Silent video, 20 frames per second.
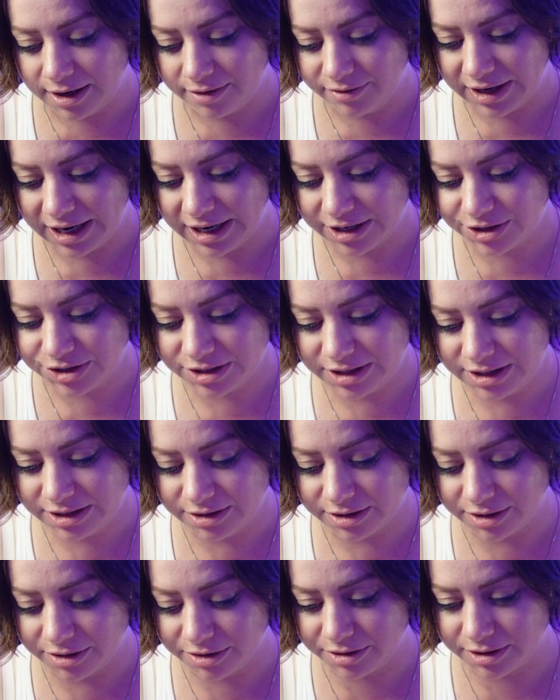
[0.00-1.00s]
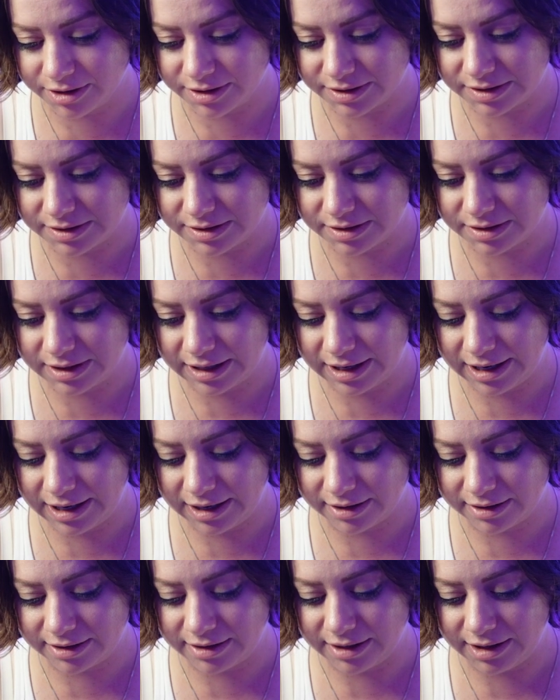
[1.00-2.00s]
I've actually noticed
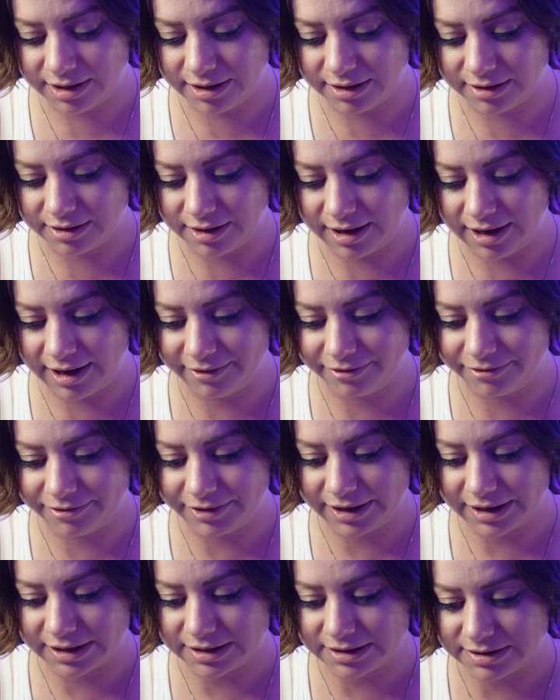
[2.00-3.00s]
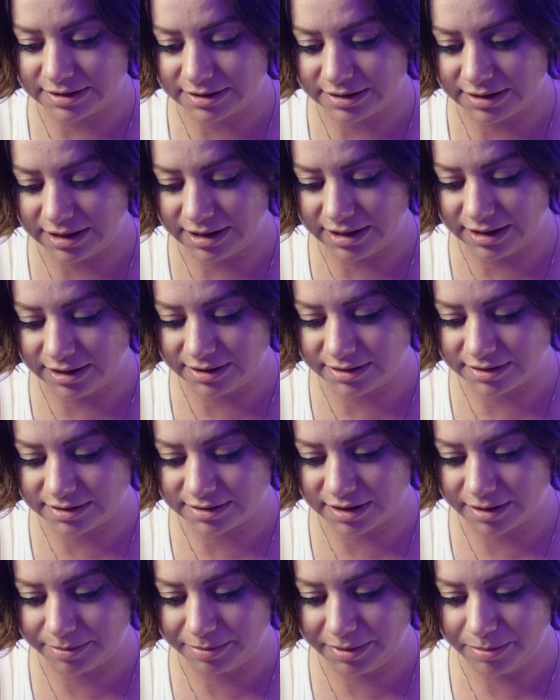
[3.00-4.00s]
that the Lifix
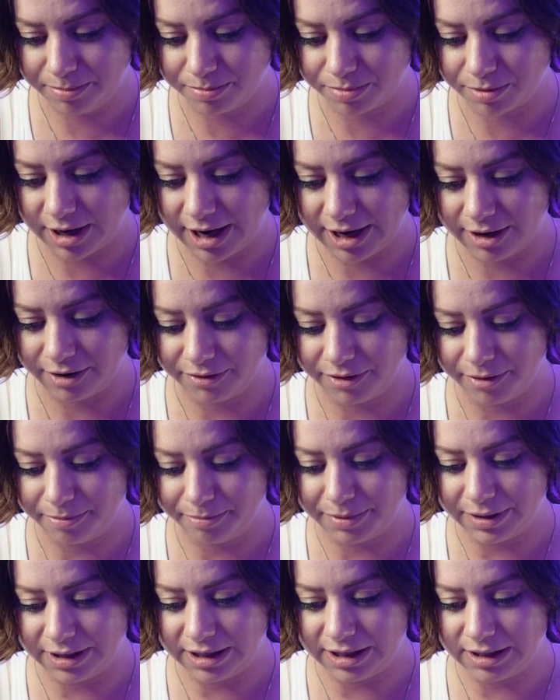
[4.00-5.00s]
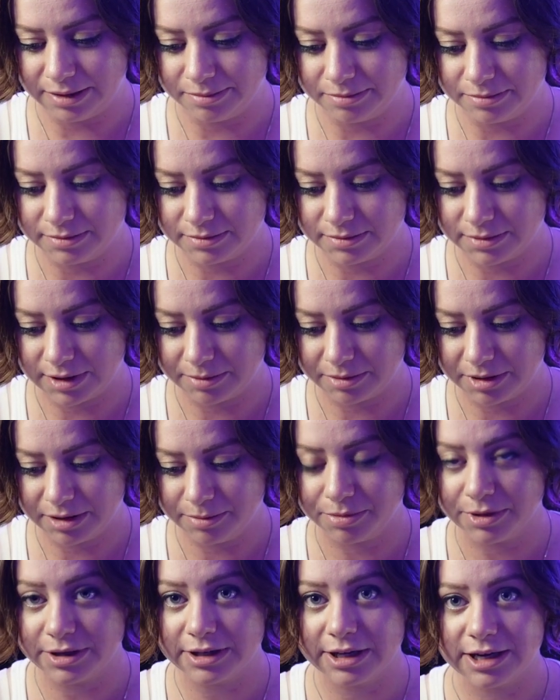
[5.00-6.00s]
is a bit bright on the beam. I'm gonna
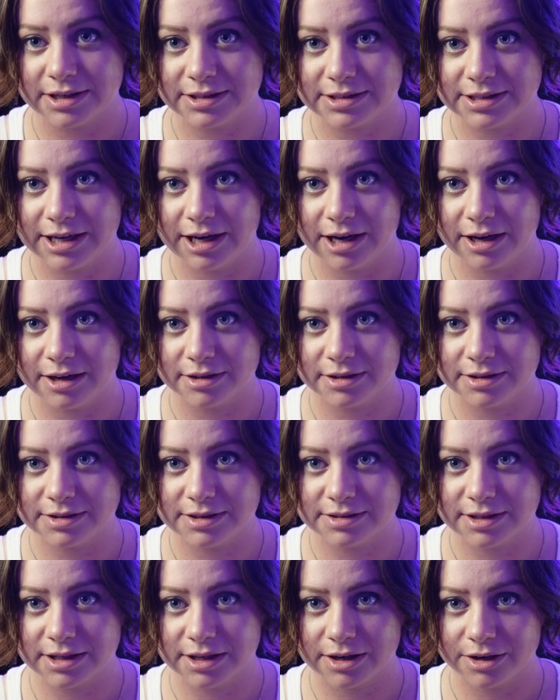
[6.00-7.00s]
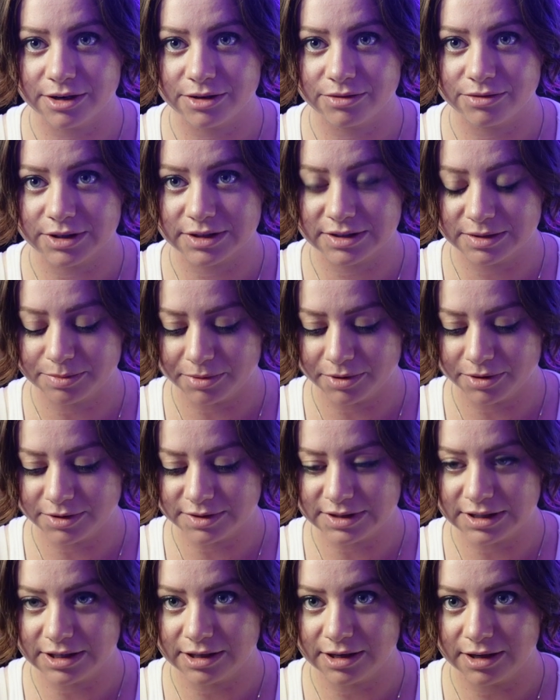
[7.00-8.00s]
bring that down because it's like
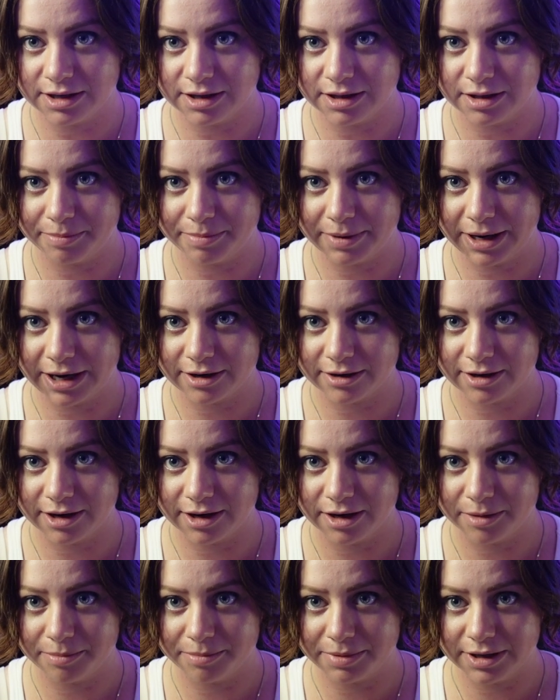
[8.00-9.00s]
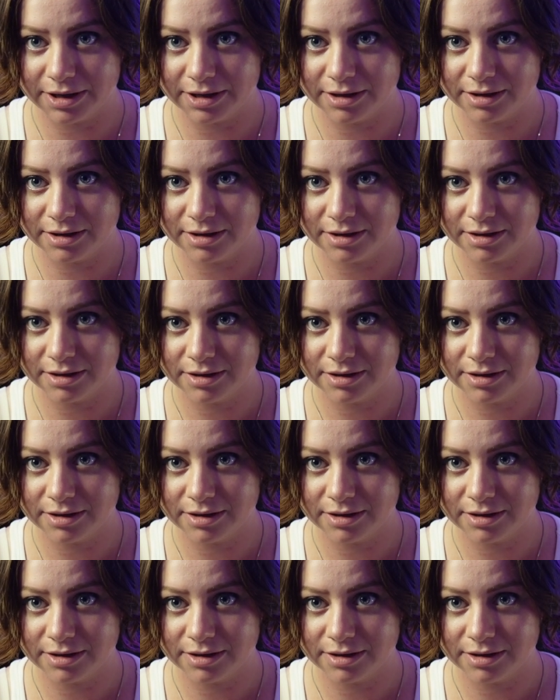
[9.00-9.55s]
overexposing the background a bit.